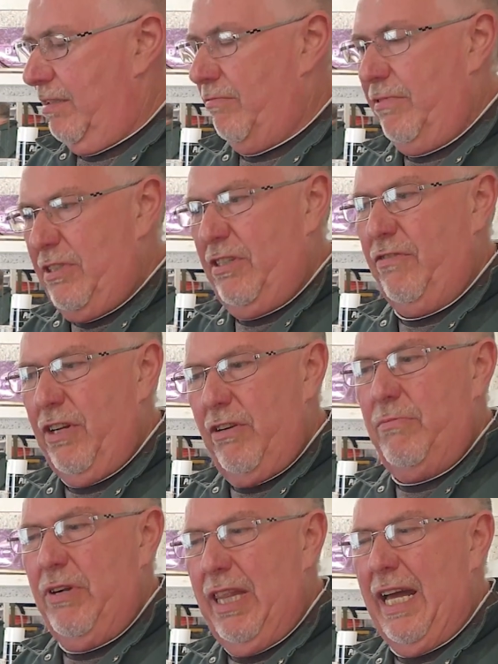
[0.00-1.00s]
Once you've got
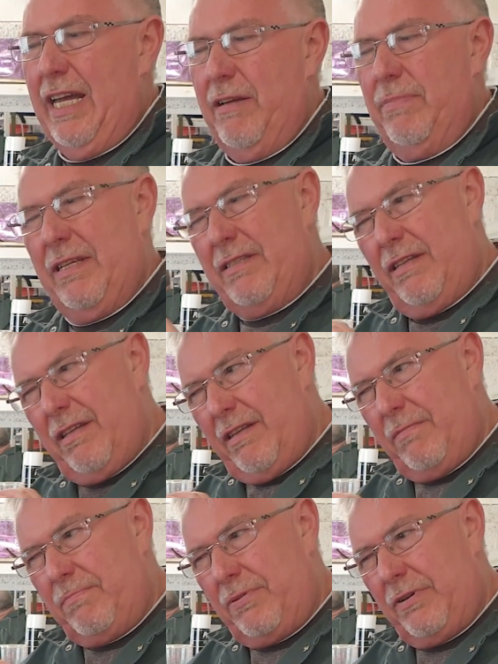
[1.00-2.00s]
them reliably so that
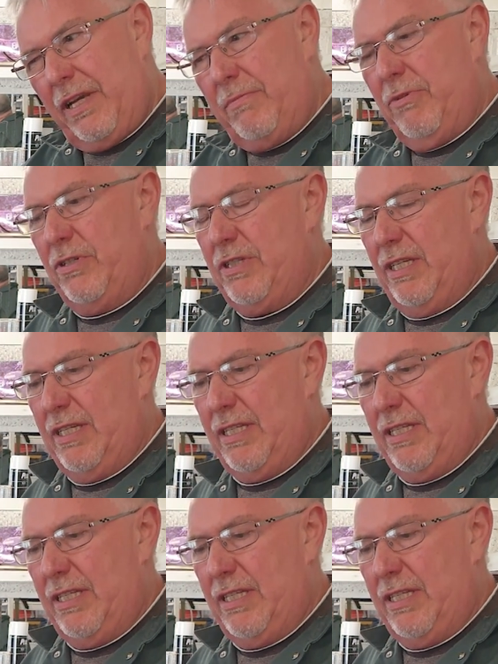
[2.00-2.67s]
they're pretty much the